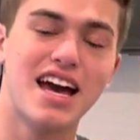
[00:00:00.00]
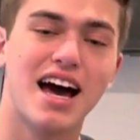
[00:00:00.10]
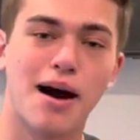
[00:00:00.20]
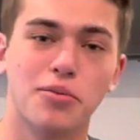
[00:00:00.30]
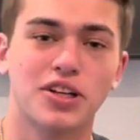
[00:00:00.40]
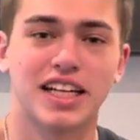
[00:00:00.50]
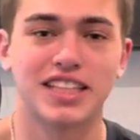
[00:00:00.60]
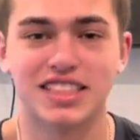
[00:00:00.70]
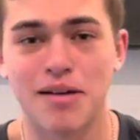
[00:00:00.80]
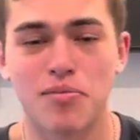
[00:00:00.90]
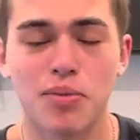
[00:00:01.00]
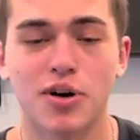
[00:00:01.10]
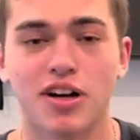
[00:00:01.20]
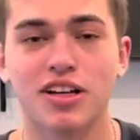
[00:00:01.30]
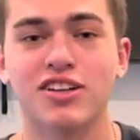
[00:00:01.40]
I'm looking at the Tampa Bay
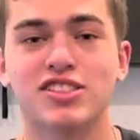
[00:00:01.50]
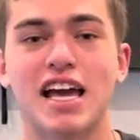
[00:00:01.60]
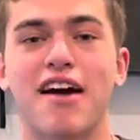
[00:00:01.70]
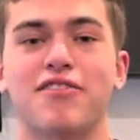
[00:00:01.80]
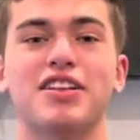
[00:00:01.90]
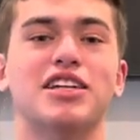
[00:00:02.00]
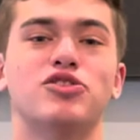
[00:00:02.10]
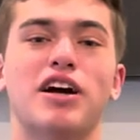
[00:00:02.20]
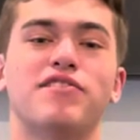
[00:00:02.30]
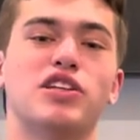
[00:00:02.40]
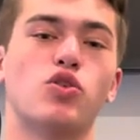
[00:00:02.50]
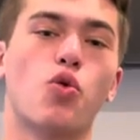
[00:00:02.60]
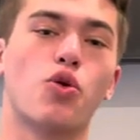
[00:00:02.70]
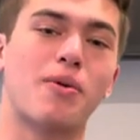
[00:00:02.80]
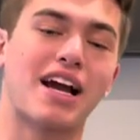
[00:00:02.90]
Buccaneers after they drafted
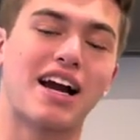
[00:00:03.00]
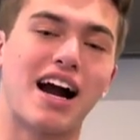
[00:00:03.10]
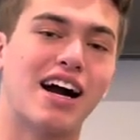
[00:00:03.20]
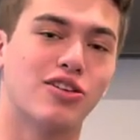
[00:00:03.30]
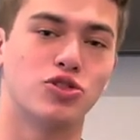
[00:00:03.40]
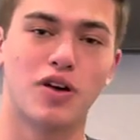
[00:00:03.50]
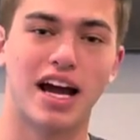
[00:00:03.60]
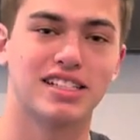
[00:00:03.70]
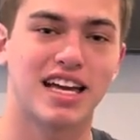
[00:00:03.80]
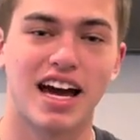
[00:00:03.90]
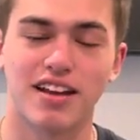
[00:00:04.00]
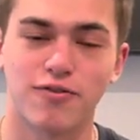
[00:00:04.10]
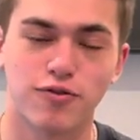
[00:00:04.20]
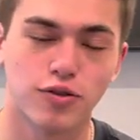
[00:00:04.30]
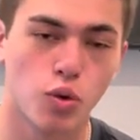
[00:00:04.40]
quarterback Kyle Trask out of
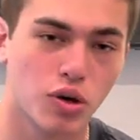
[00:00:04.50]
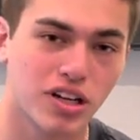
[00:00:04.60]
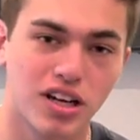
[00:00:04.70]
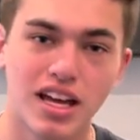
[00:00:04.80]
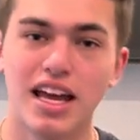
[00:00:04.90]
Florida